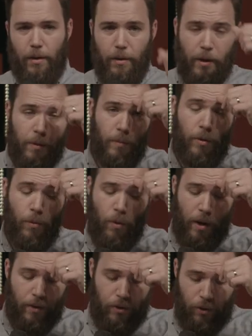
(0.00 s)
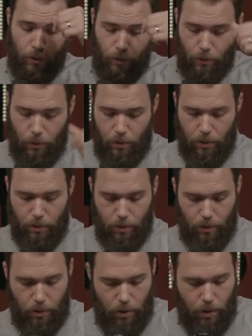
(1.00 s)
Like you want to
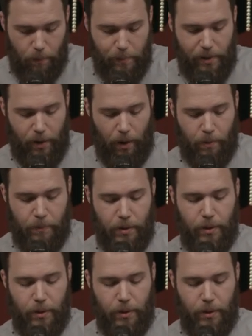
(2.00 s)
become